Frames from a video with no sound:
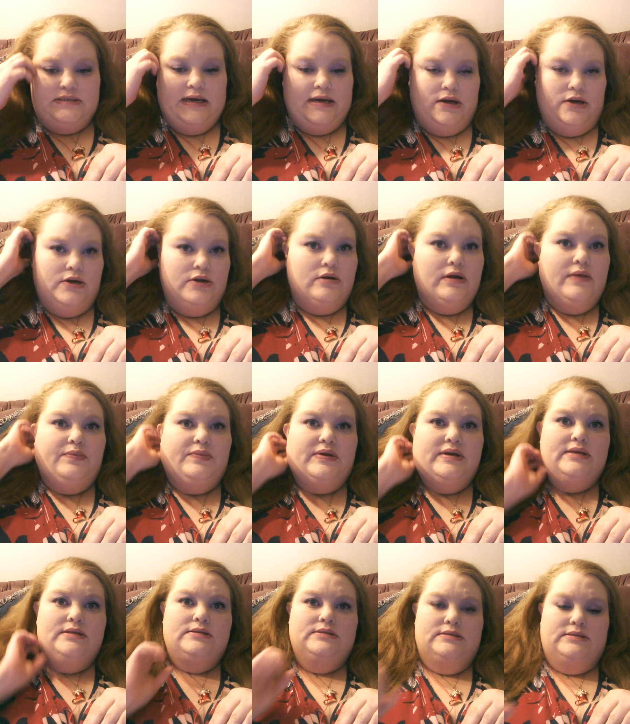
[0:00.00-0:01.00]

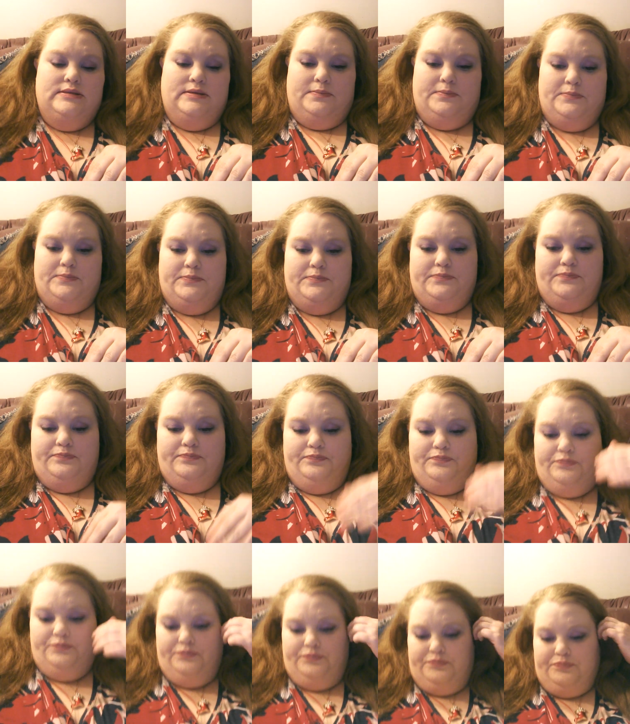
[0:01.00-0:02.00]

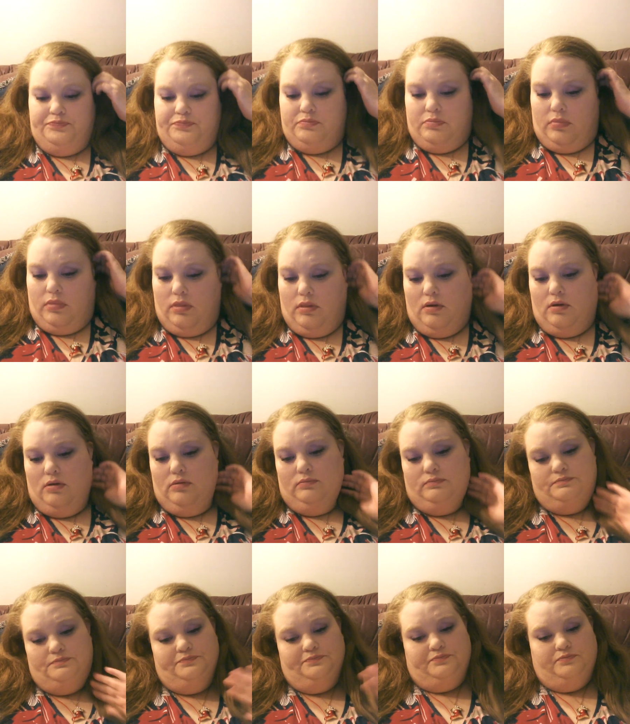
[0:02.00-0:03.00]

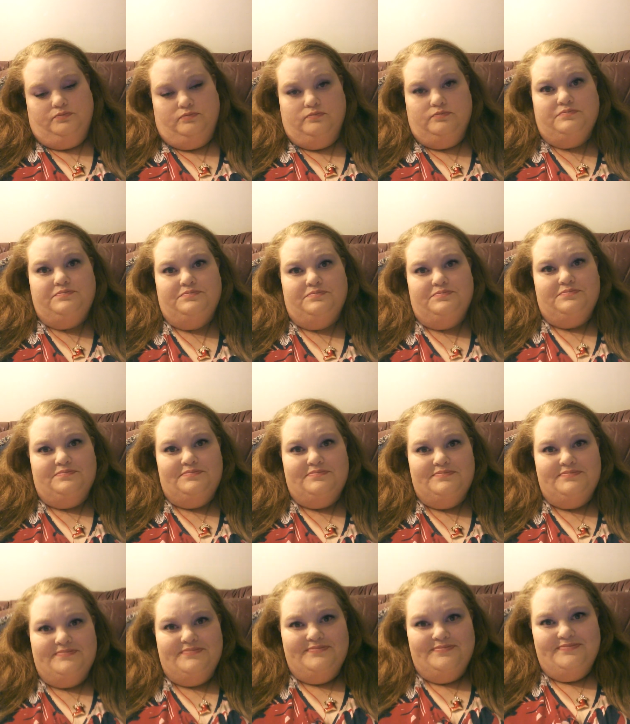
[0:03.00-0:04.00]

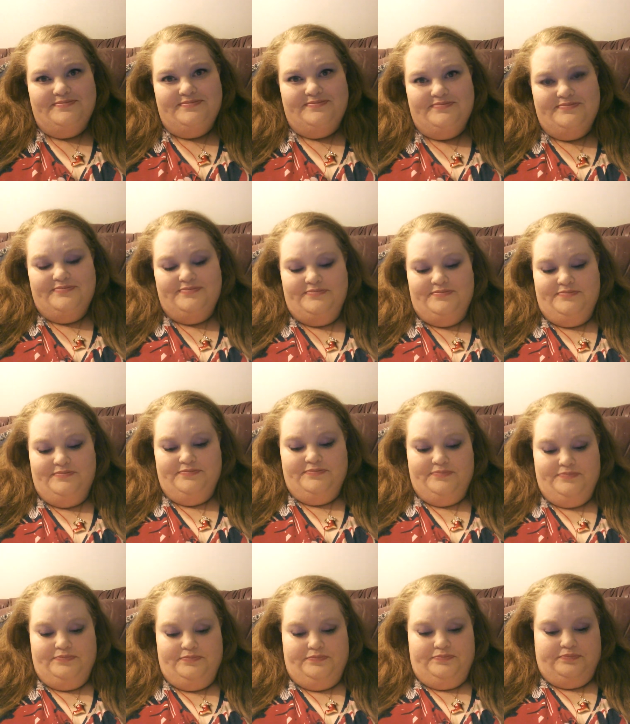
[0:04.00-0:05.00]

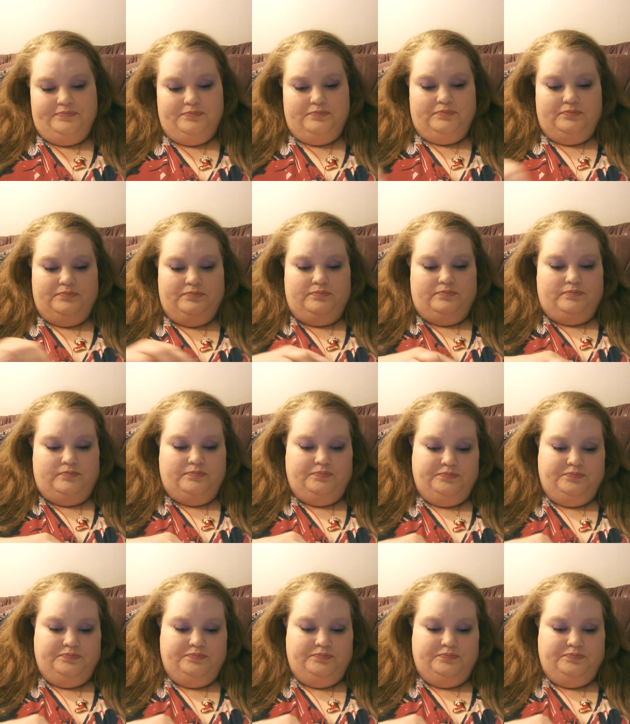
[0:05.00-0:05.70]
[no speech]